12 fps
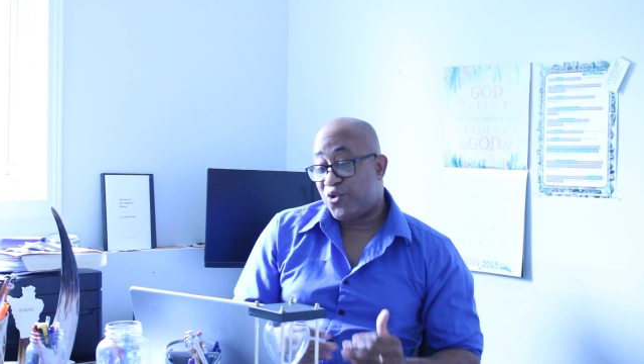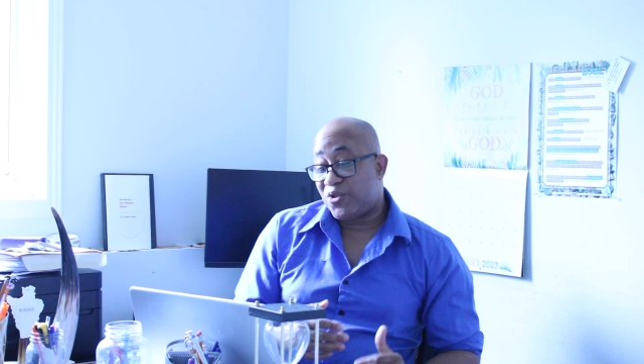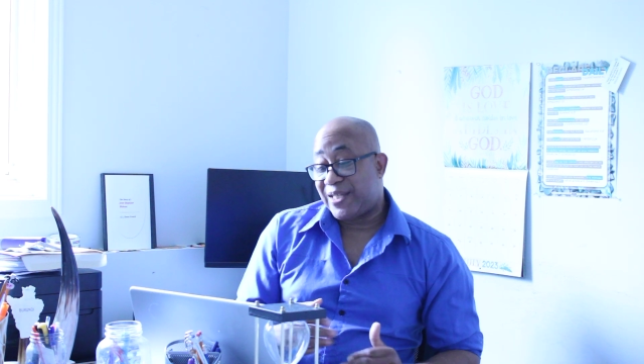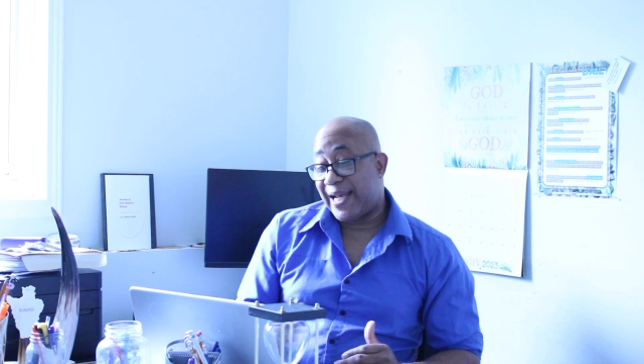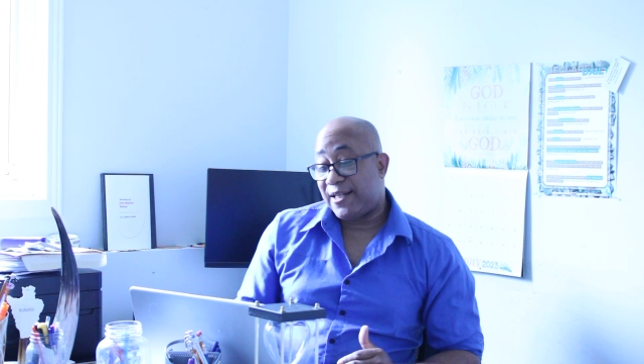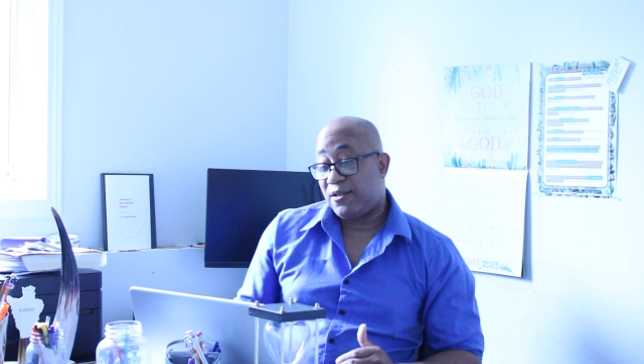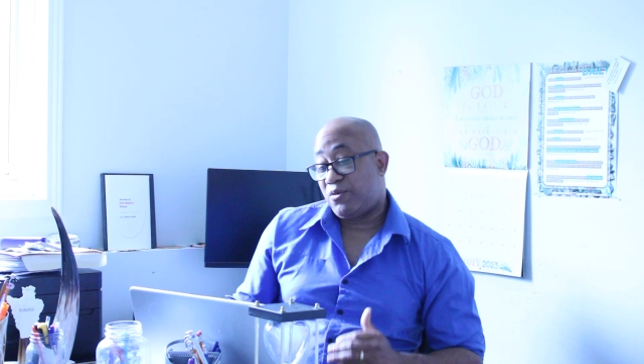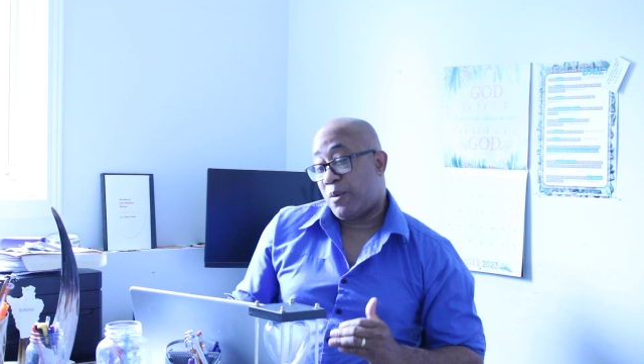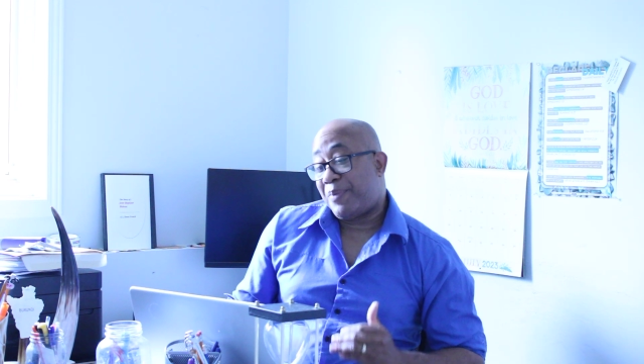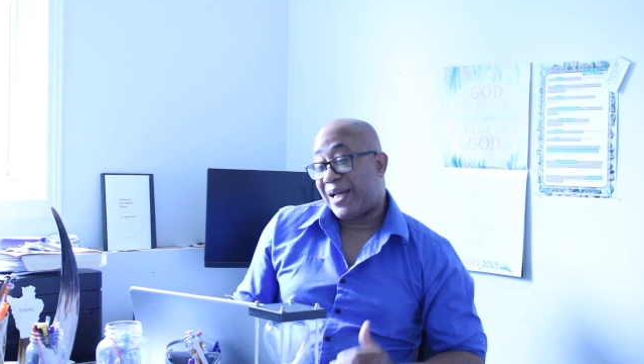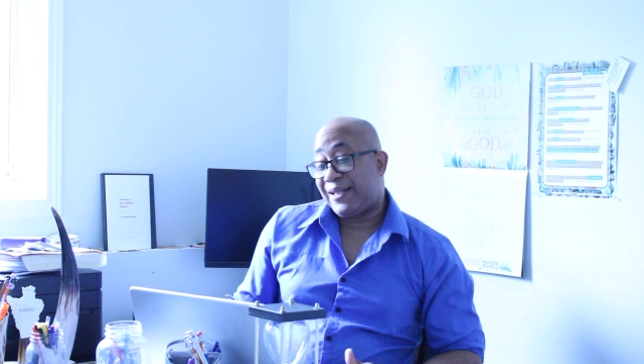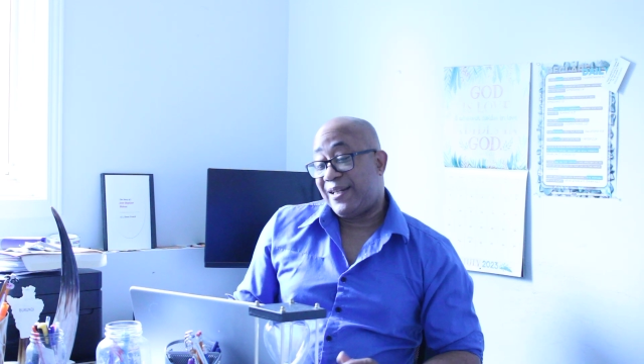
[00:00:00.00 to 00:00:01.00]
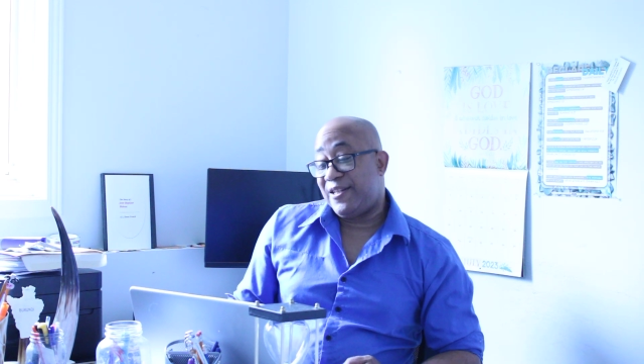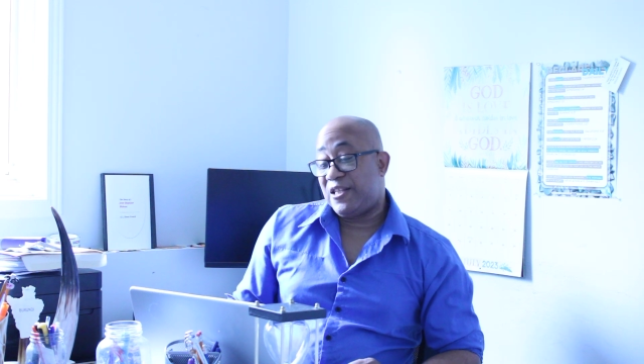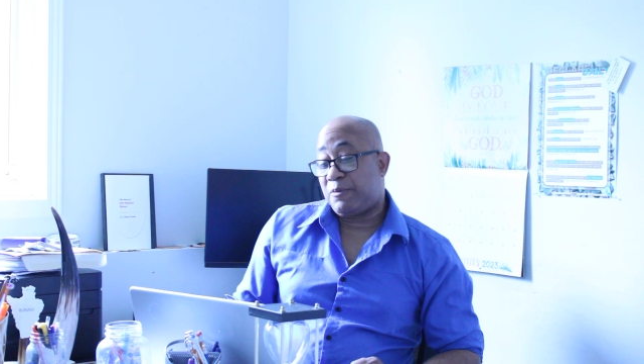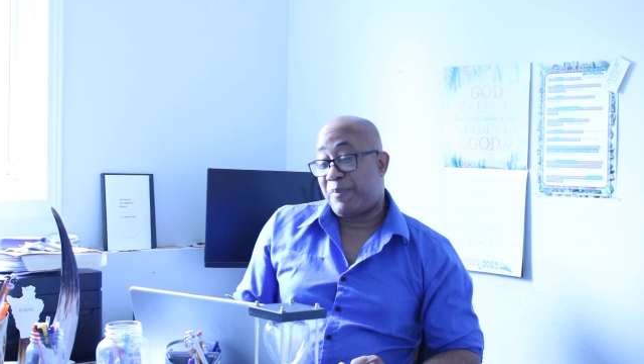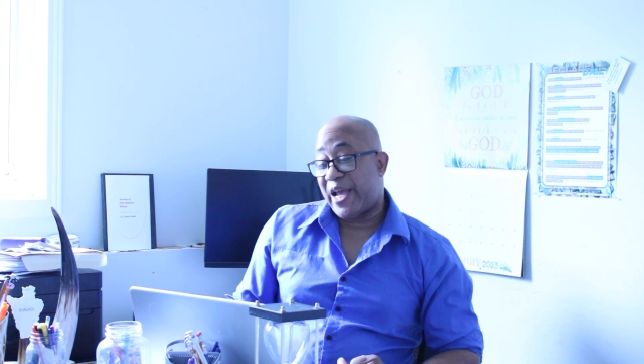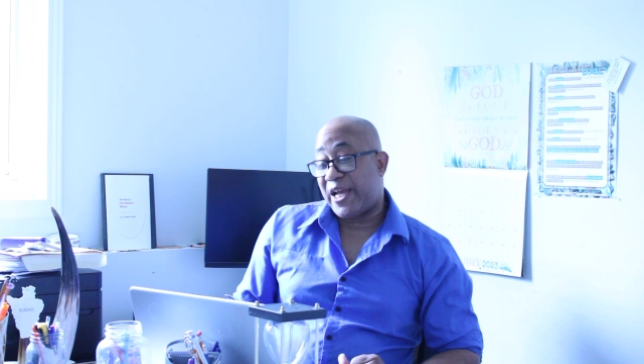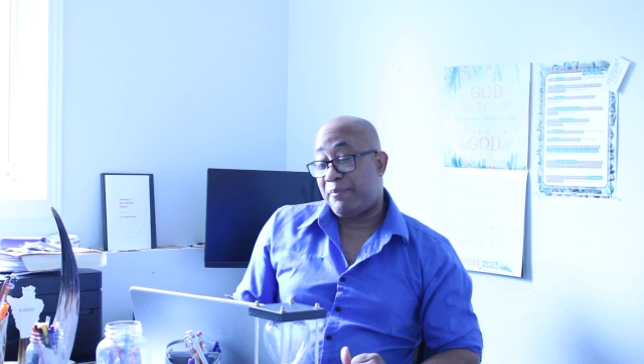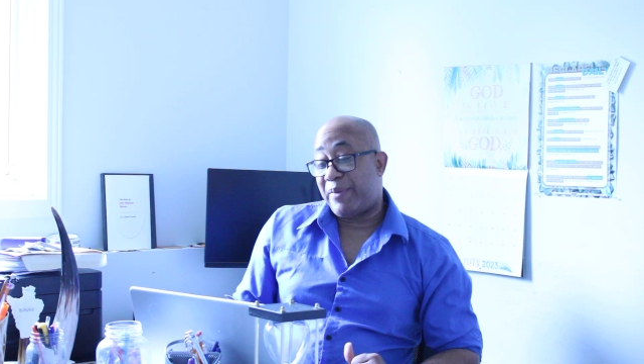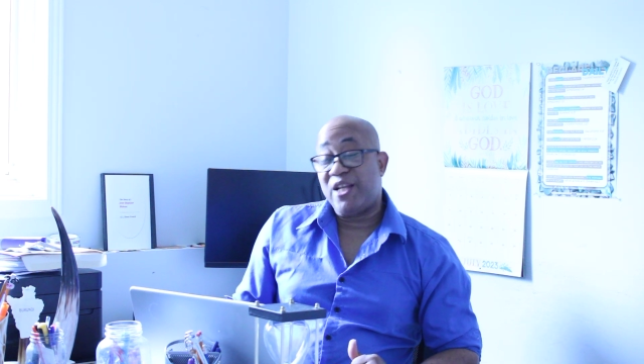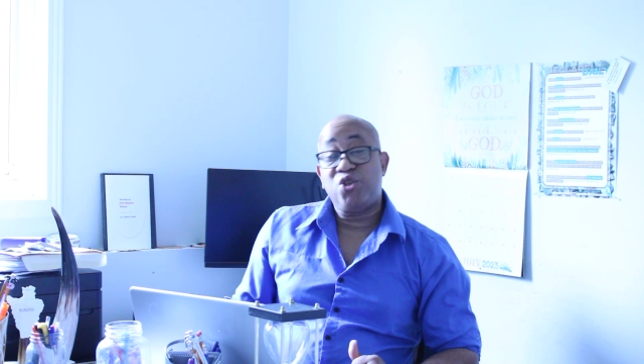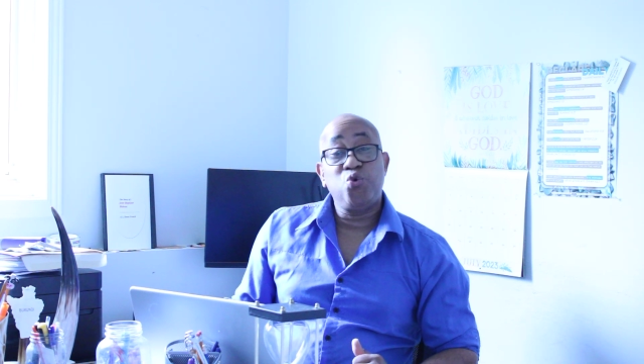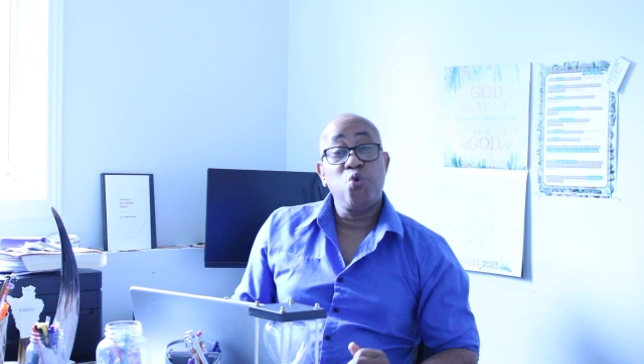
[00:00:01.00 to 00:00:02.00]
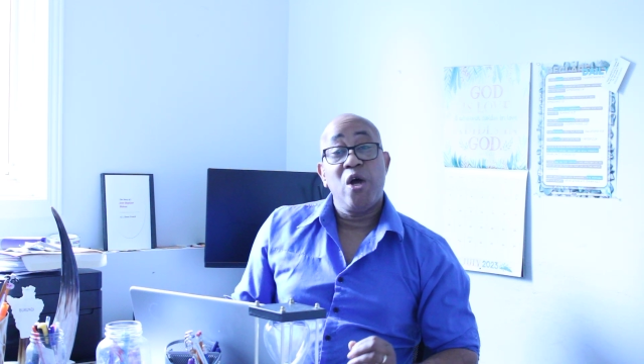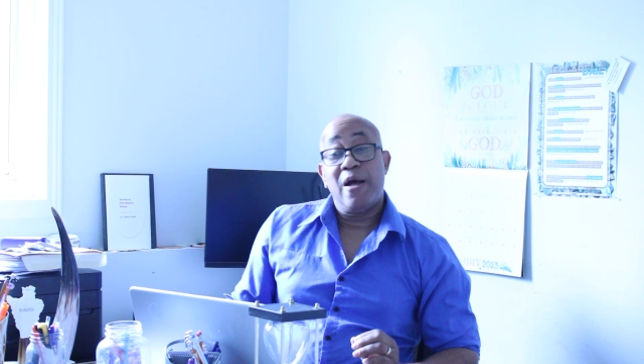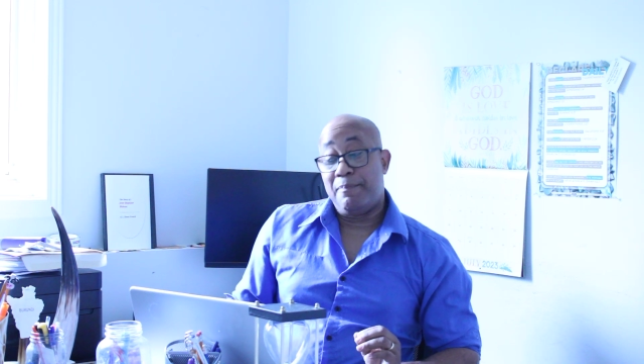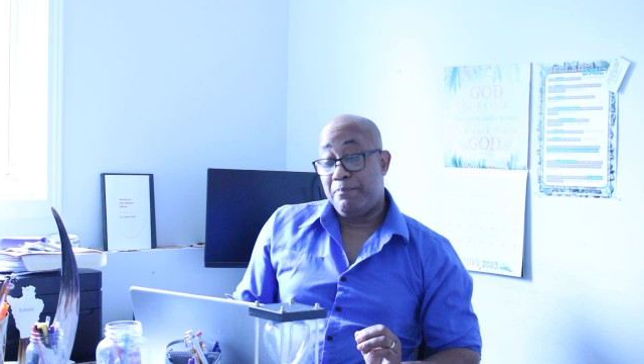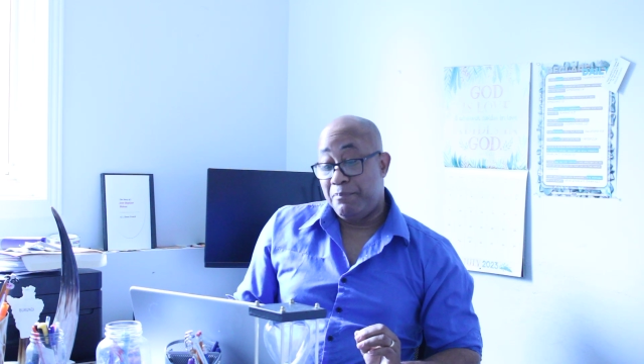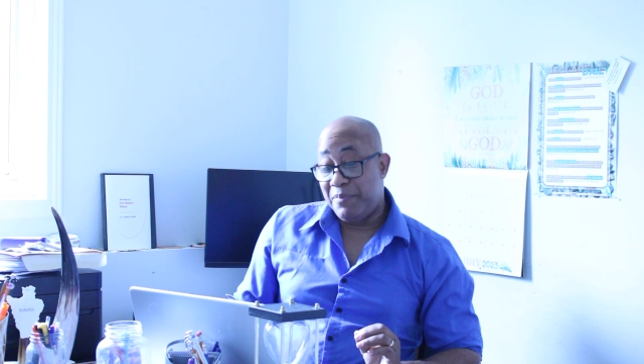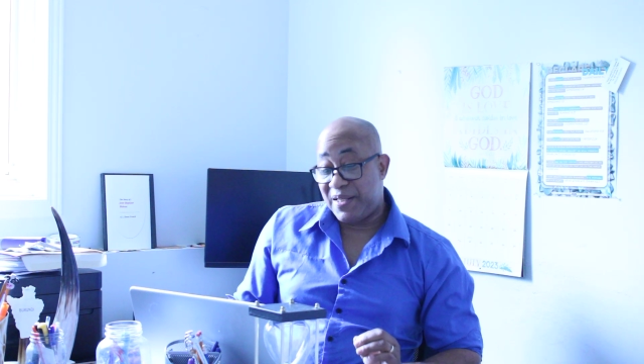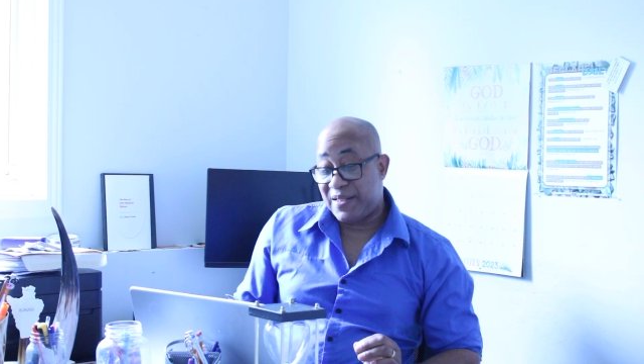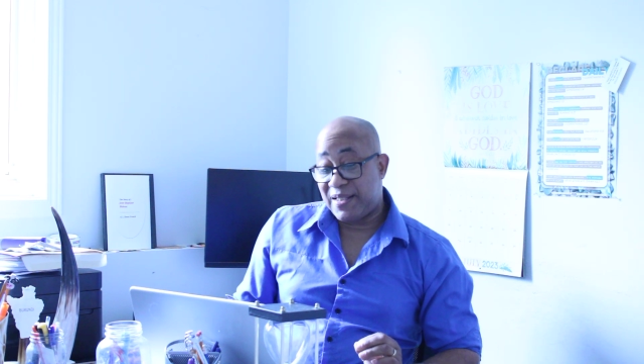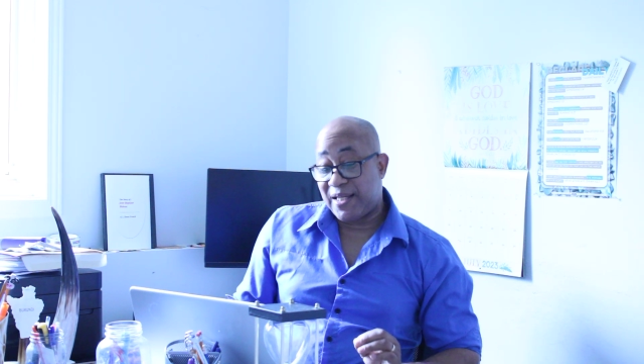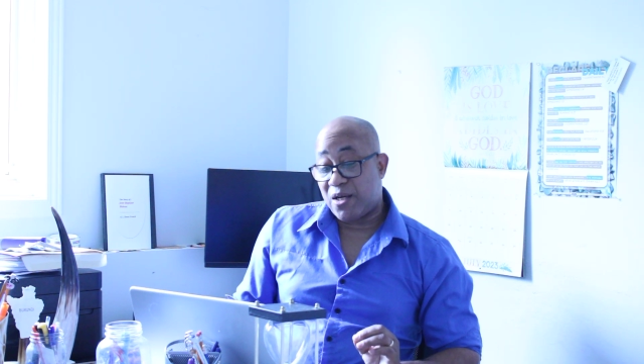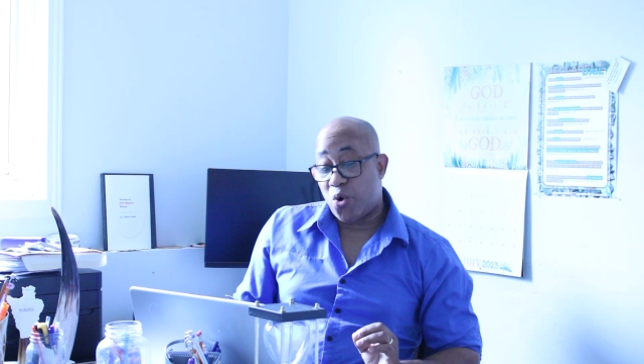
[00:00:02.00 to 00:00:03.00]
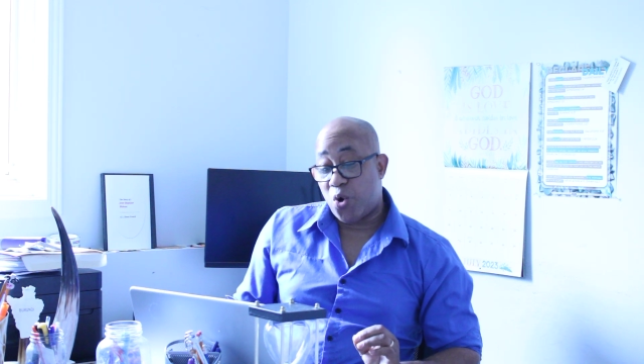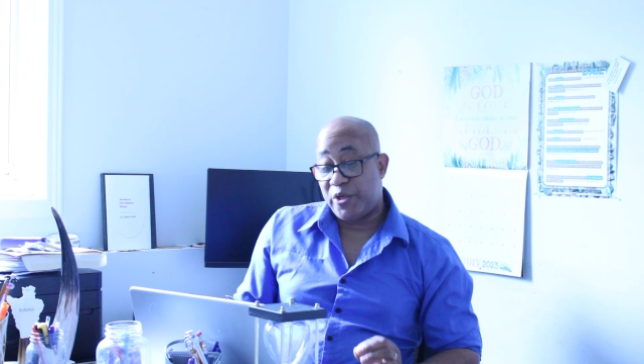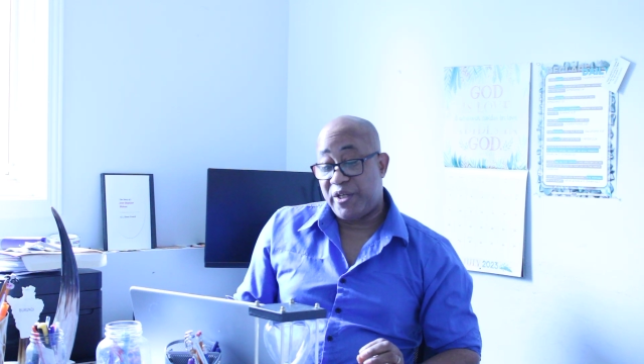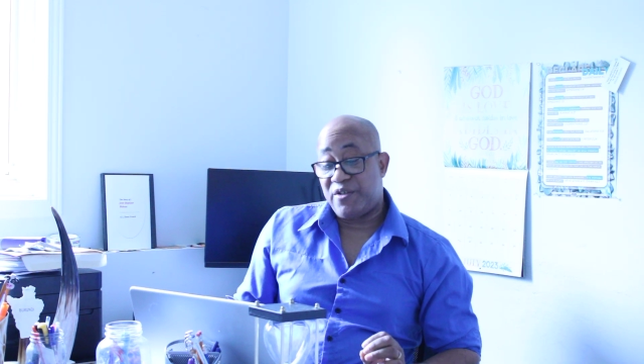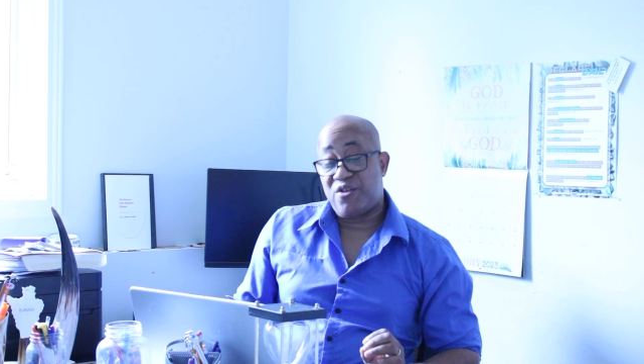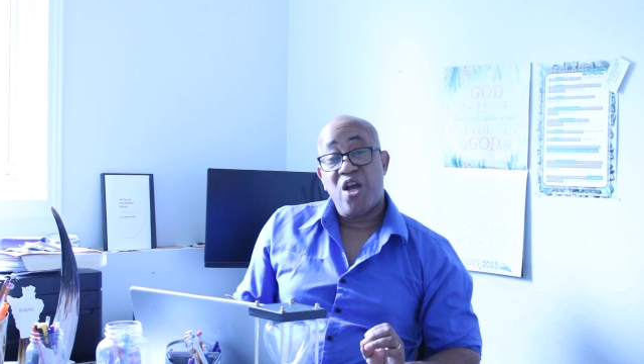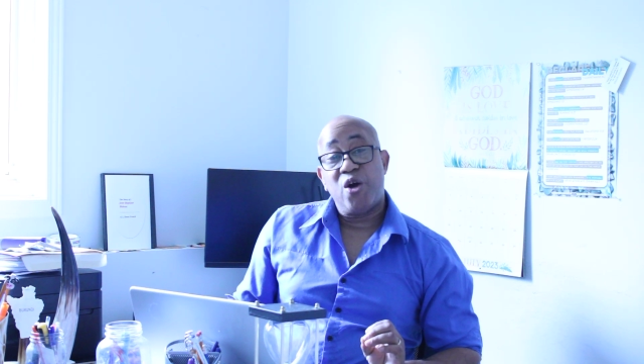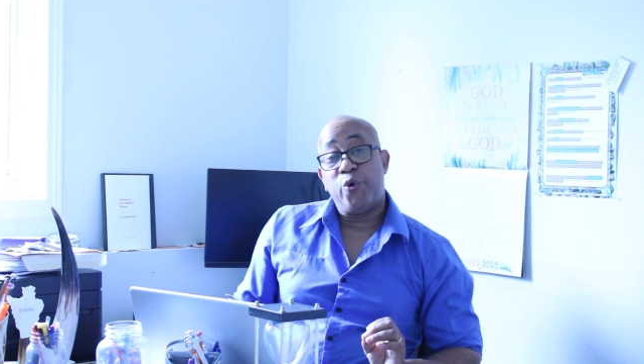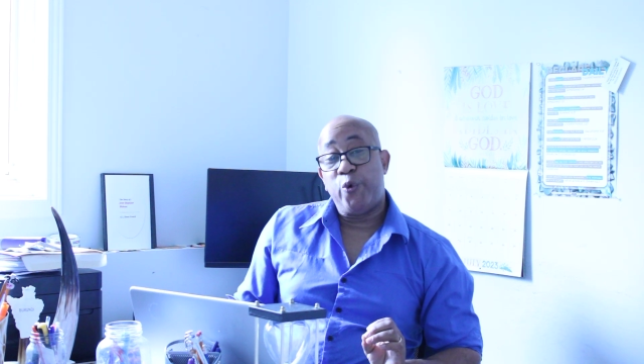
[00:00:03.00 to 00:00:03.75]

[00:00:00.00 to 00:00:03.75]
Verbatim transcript: societies were partly inspired by two mystic orders,